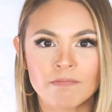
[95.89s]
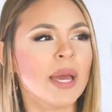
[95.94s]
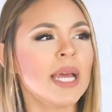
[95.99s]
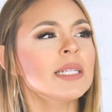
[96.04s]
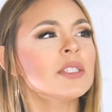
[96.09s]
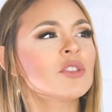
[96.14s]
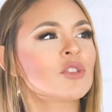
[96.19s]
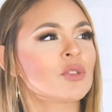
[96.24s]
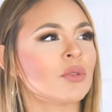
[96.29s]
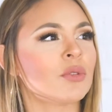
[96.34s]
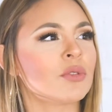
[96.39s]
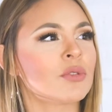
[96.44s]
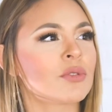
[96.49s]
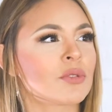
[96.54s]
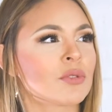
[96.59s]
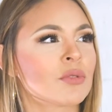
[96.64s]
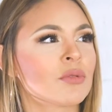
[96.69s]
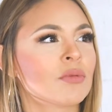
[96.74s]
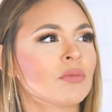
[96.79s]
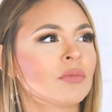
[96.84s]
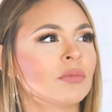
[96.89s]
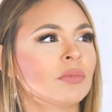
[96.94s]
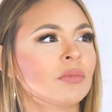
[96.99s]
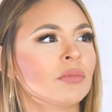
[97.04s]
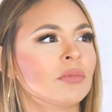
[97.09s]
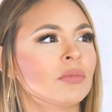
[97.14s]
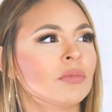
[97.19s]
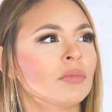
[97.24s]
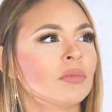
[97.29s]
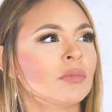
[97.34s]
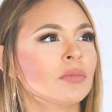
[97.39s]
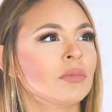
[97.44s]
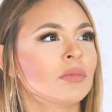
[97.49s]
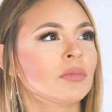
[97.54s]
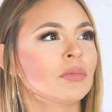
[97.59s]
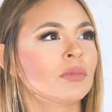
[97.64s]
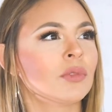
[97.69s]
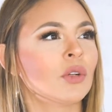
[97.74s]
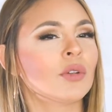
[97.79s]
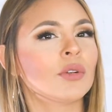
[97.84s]
pencils.
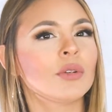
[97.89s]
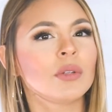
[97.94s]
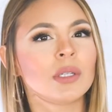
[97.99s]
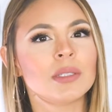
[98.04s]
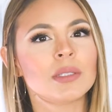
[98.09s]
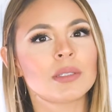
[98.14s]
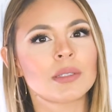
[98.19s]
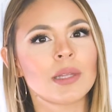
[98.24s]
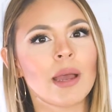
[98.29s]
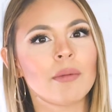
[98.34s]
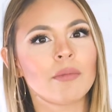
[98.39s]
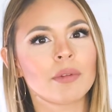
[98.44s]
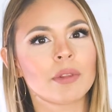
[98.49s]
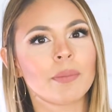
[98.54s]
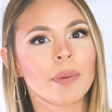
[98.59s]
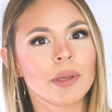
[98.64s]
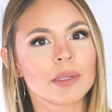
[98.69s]
Although you can stab with a